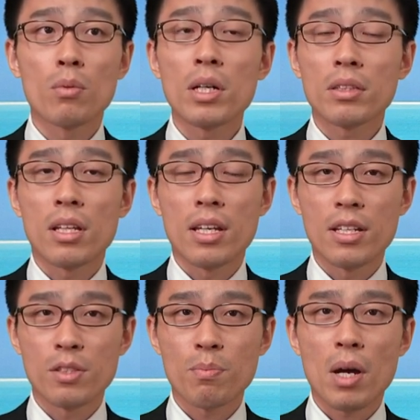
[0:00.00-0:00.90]
what
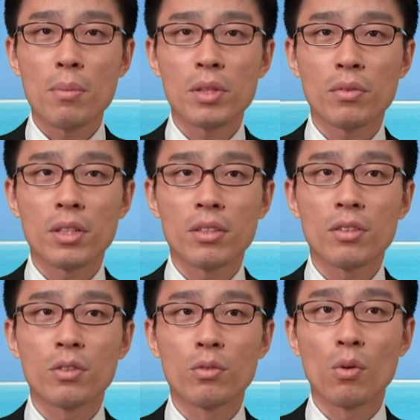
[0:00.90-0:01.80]
is parametric
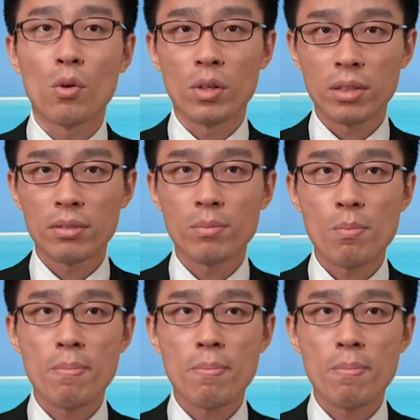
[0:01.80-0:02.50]
rolling.